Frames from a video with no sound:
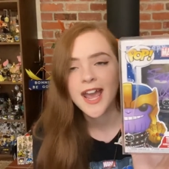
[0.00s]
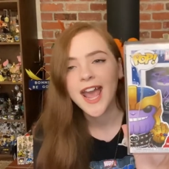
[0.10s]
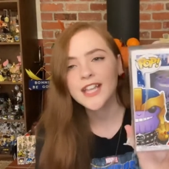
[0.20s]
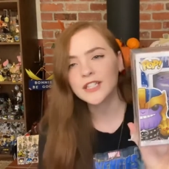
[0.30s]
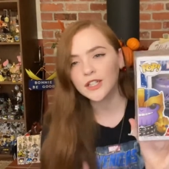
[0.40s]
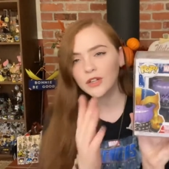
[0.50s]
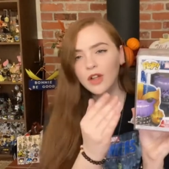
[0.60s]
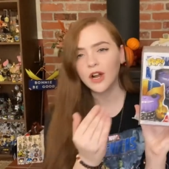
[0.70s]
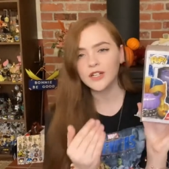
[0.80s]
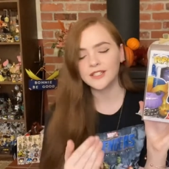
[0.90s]
It's a little
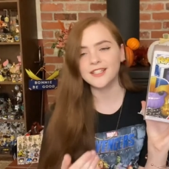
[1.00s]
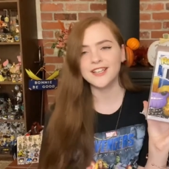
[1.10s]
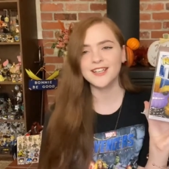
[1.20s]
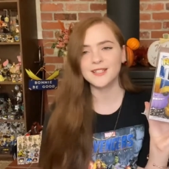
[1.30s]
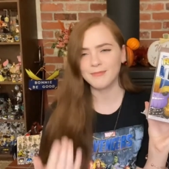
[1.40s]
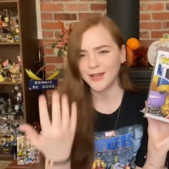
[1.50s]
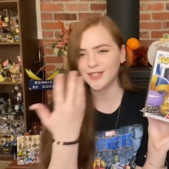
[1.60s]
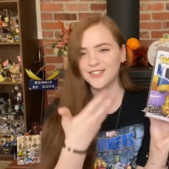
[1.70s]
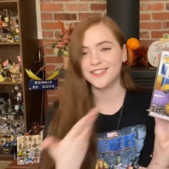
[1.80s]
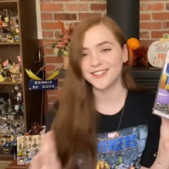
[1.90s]
hard to see because it
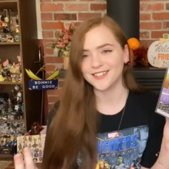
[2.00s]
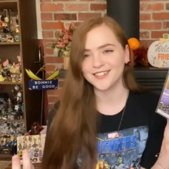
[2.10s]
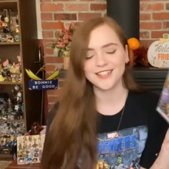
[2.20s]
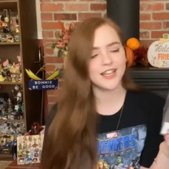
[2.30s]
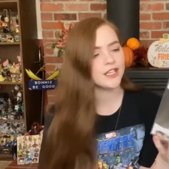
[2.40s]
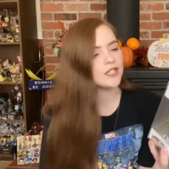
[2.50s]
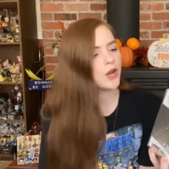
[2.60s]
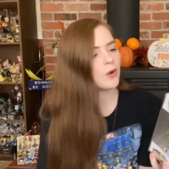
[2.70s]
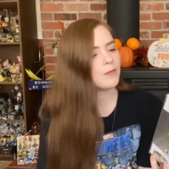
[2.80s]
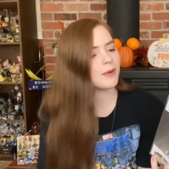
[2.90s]
matches his skin tone,